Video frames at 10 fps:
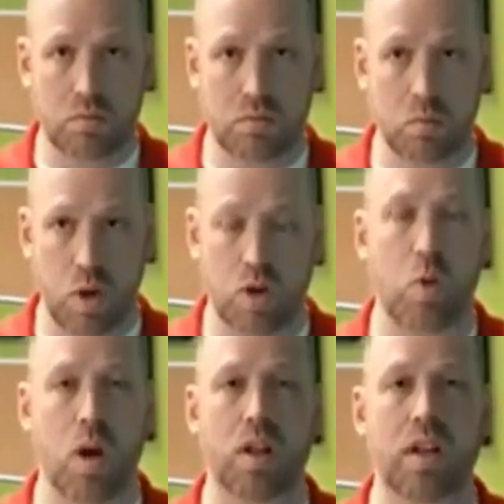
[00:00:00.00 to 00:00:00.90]
what
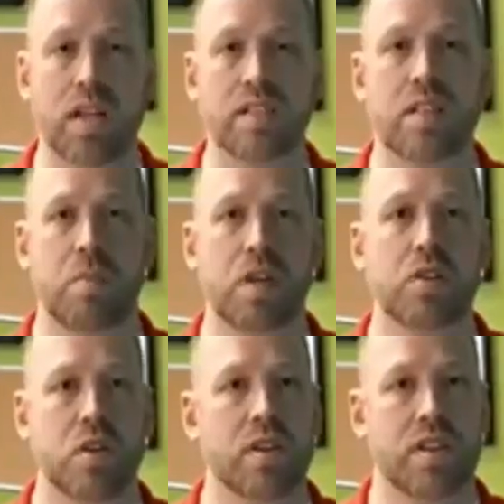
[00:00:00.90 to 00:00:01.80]
quality is the
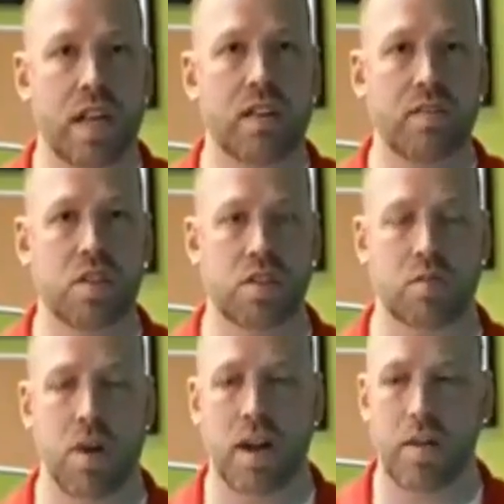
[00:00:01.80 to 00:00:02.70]
picture on the television,
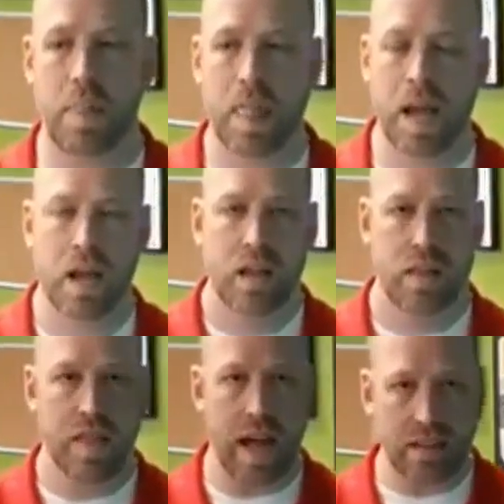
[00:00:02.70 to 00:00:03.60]
right?
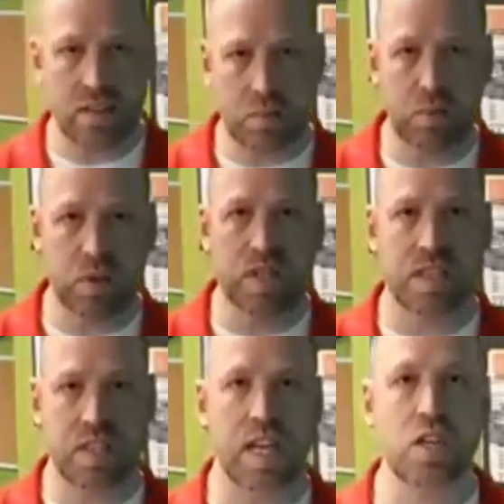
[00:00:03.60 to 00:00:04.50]
That's the
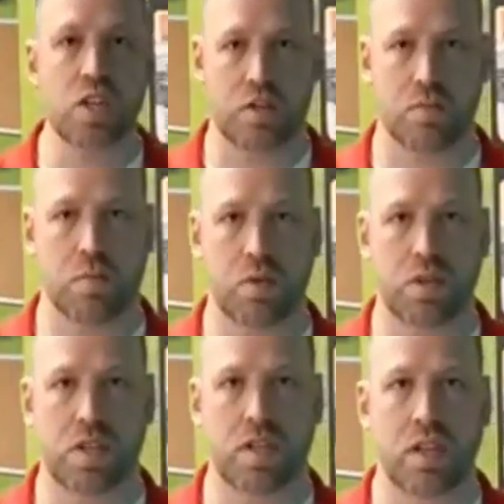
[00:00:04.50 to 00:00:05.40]
presentation
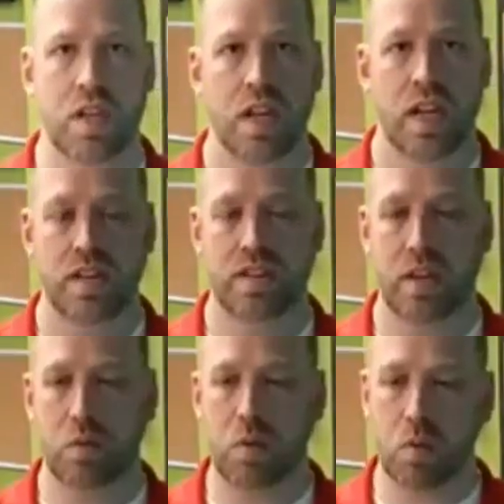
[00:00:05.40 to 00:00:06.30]
portion, is
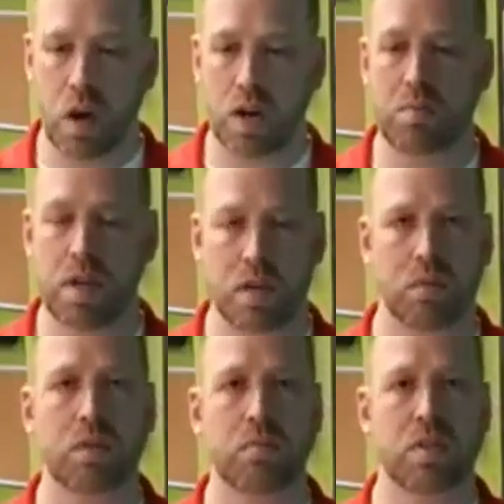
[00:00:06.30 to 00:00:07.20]
that we want to be
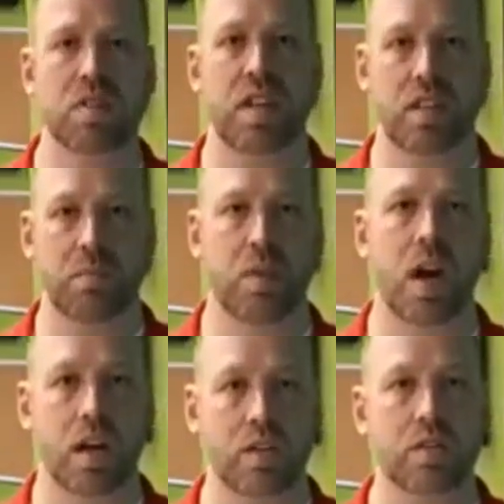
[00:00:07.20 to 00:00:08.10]
able to present the
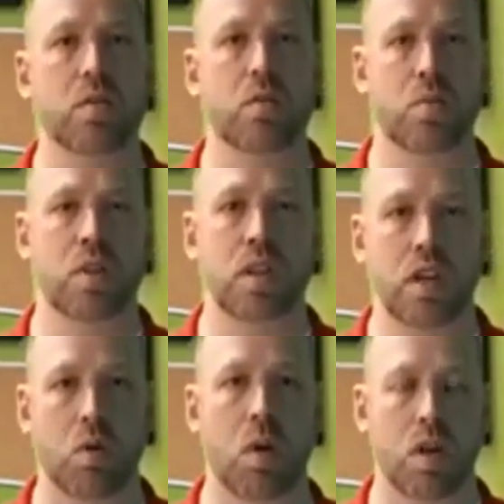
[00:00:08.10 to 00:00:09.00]
product, do a really
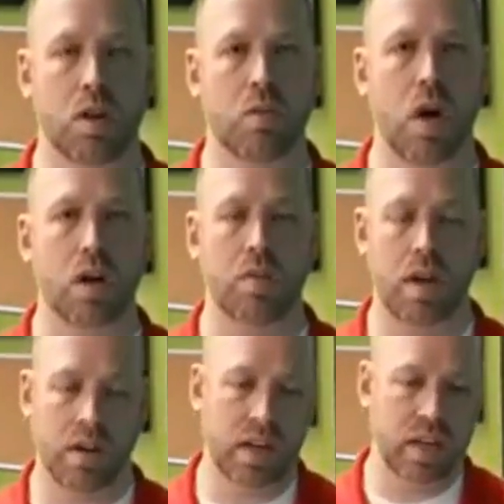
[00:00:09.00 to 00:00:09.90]
quality walk
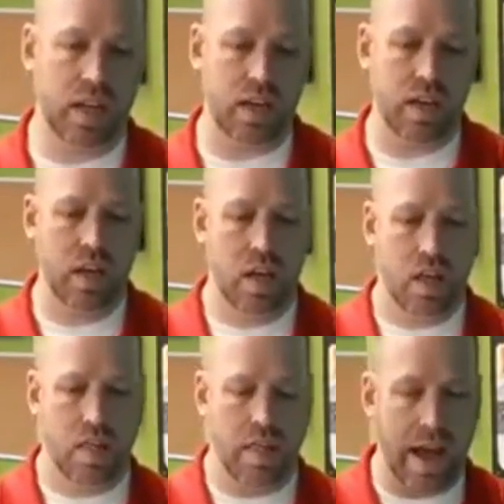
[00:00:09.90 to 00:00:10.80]
around. And again,
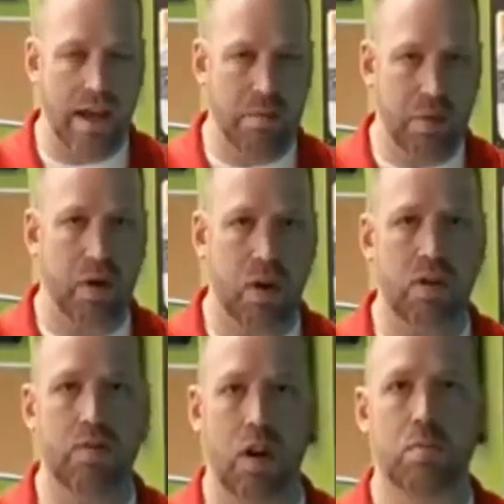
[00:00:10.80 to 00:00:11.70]
that part
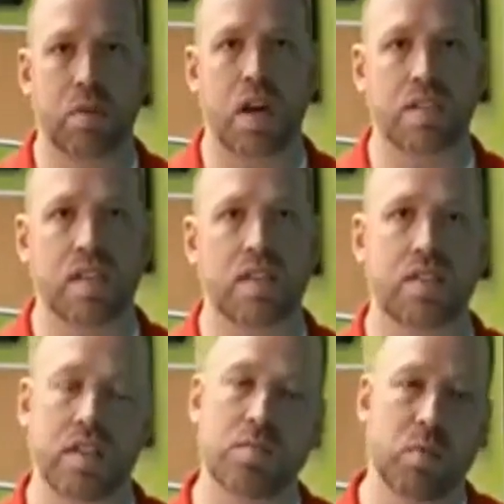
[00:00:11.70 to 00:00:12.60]
of our process
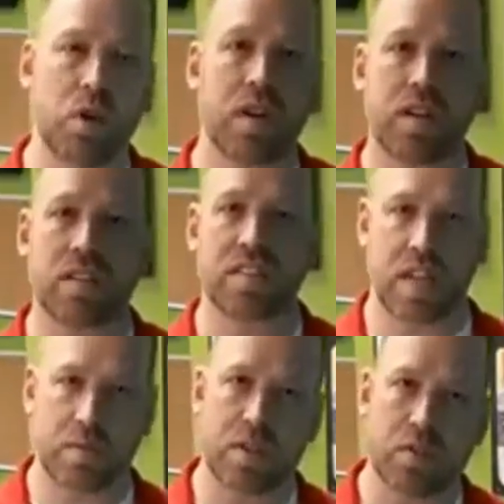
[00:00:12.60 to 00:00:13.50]
is broken into
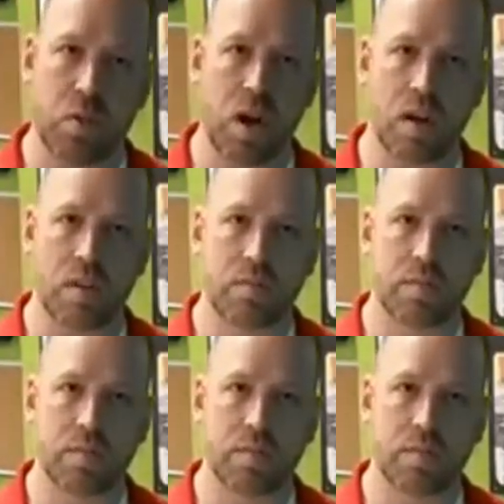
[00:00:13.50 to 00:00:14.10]
steps as well.